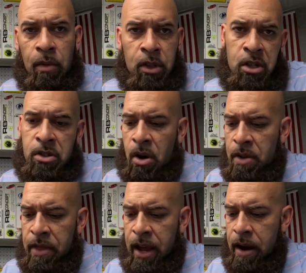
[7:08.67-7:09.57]
We'll just start
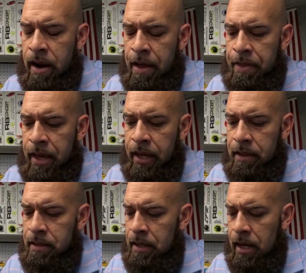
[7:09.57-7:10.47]
in there. I think
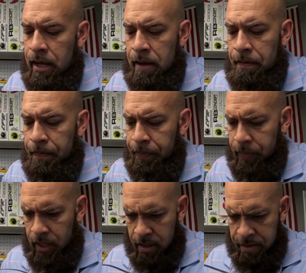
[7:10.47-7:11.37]
it's I
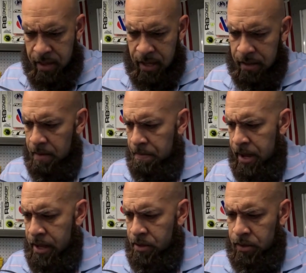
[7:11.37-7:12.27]
think the
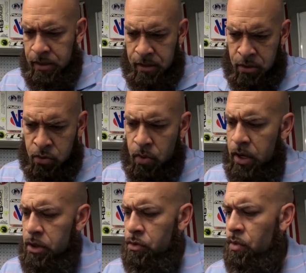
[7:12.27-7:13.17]
manual's
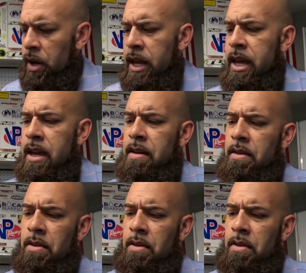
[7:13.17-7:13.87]
2020